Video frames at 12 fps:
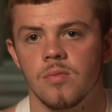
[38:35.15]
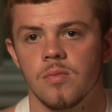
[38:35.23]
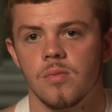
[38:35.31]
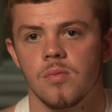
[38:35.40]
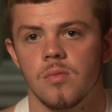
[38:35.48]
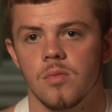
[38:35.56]

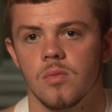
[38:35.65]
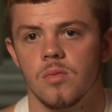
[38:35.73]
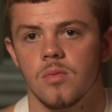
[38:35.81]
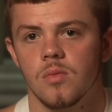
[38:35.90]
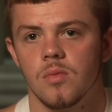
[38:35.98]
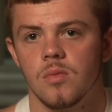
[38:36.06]

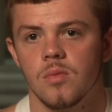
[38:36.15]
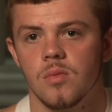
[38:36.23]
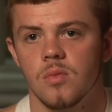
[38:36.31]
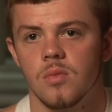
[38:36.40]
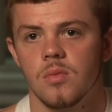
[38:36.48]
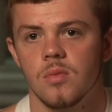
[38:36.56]

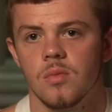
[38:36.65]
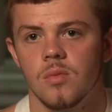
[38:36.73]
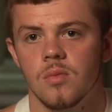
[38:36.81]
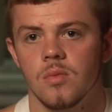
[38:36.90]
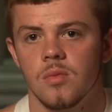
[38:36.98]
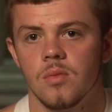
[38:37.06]

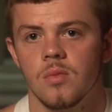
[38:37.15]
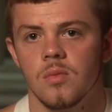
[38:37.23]
[no speech]